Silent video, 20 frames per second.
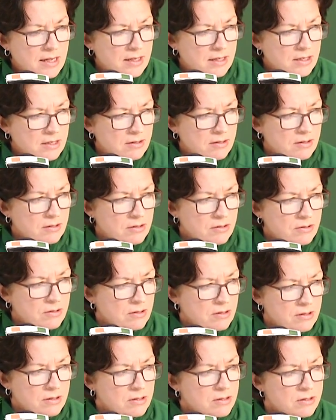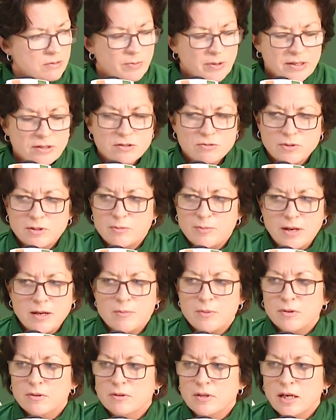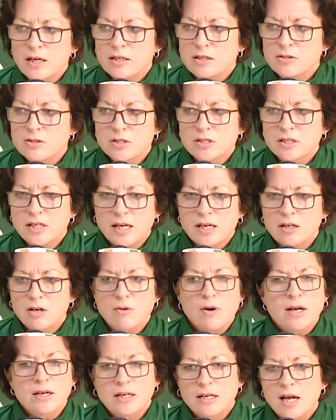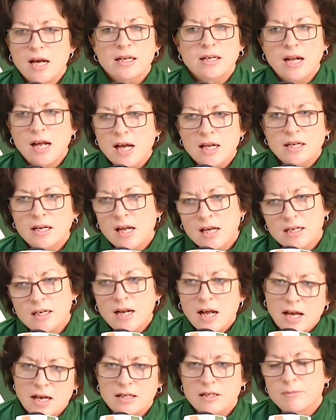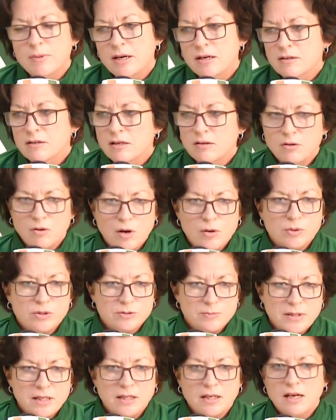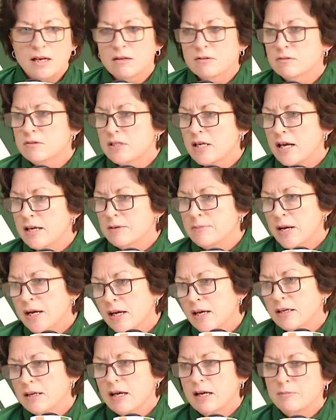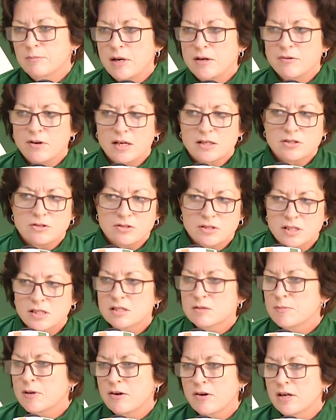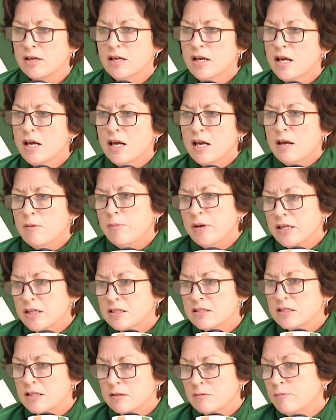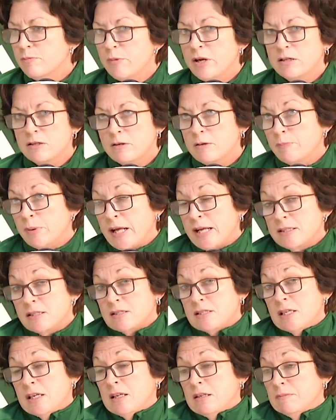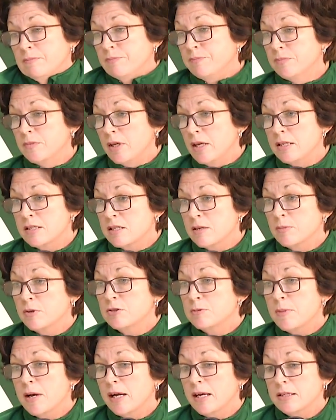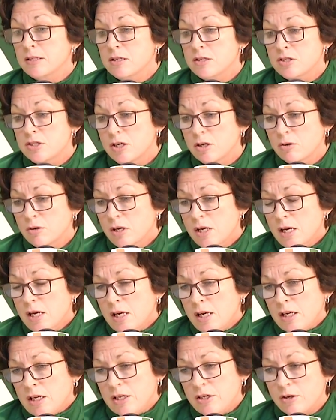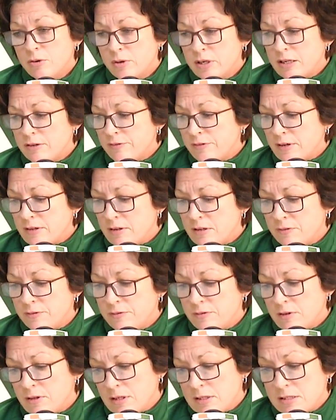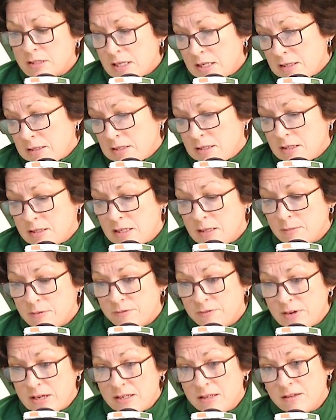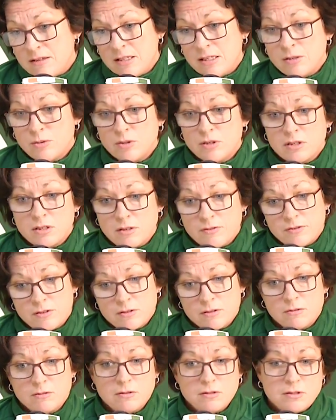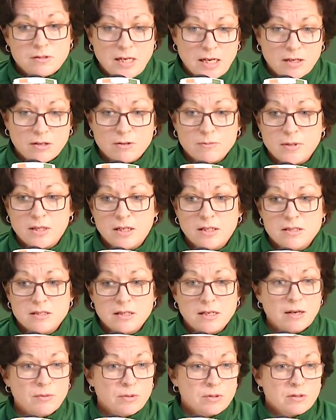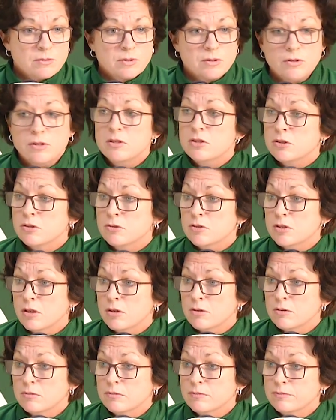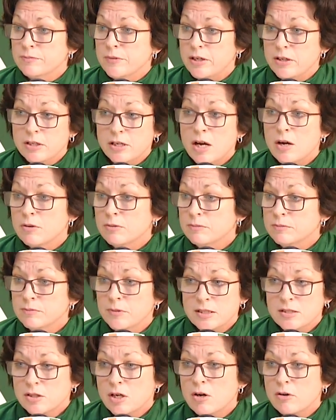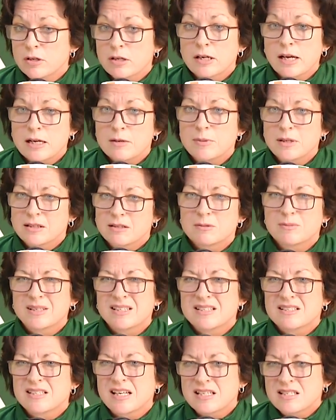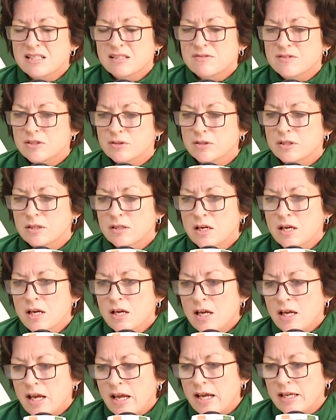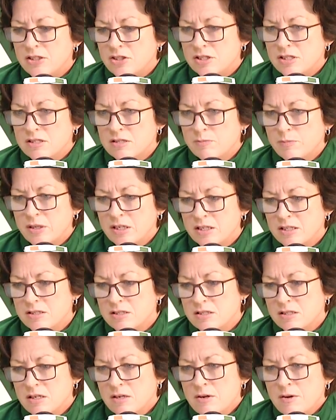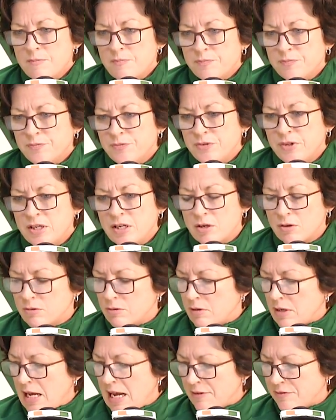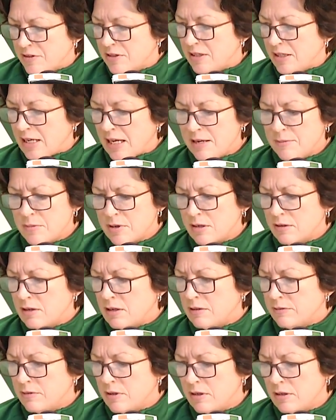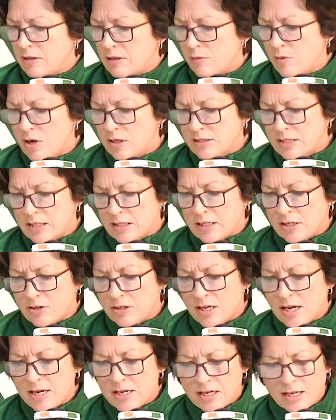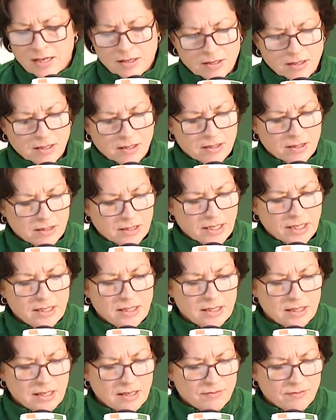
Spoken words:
you know, players read the paper, and you just can't go on and on and on and on and on about, oh, it was me, how sad am I, my roster's this, my, because it plants a seed in someone's mind. And so, you know what, if I say to the team, if I didn't think you were good enough to take her minutes, then I wouldn't have recruited you. So here you go, let's go. And you got to be a little bit insensitive to it. And just because, you know, after the game, I walked out of Carolina, and a lady that